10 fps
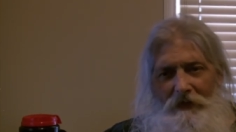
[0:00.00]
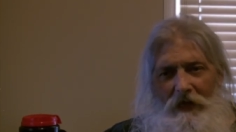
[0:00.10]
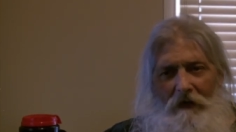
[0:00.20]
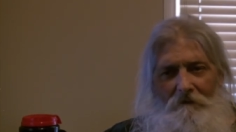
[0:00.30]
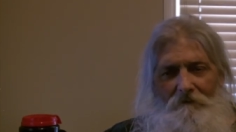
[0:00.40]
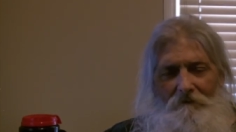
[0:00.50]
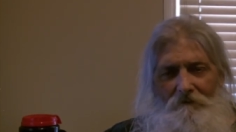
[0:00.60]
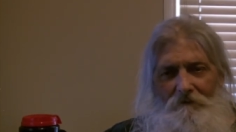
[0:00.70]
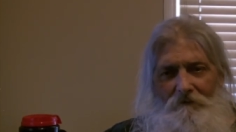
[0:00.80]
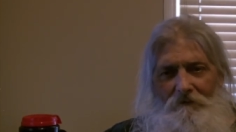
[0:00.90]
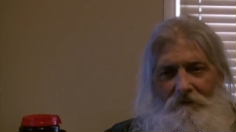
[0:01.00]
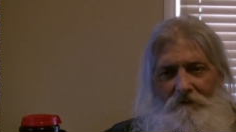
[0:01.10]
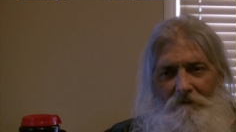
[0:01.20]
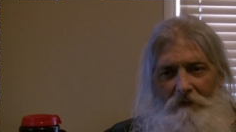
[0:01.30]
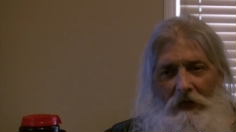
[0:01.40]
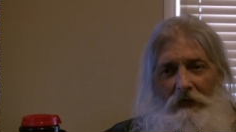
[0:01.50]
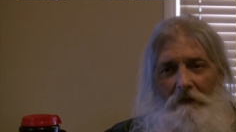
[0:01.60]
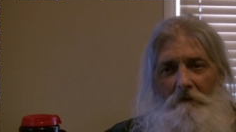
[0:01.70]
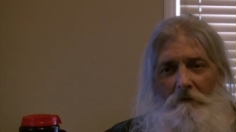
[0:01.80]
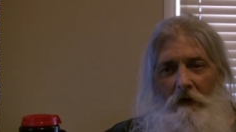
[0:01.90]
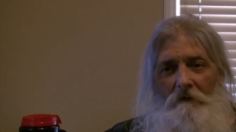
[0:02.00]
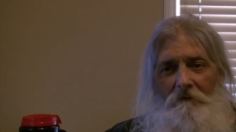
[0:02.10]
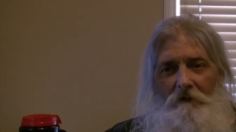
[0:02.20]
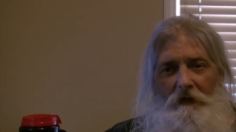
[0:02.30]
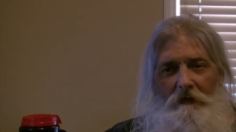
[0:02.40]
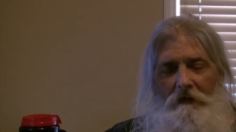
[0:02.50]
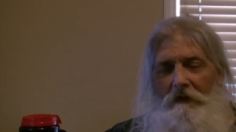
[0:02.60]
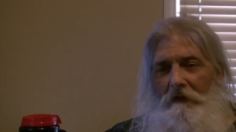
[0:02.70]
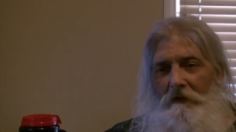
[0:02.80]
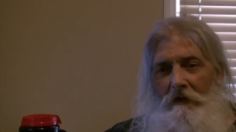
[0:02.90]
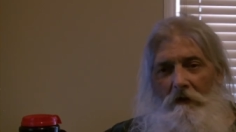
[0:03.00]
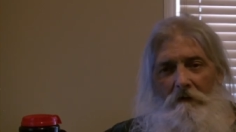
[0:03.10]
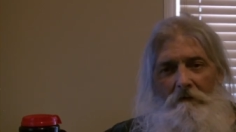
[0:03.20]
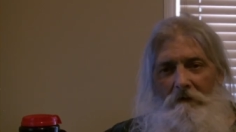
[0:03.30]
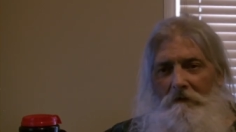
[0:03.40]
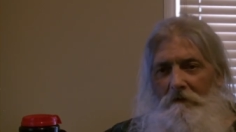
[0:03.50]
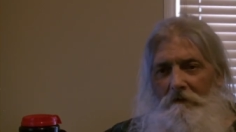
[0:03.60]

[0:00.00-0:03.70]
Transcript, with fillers: yeah, pedaling with one foot, no.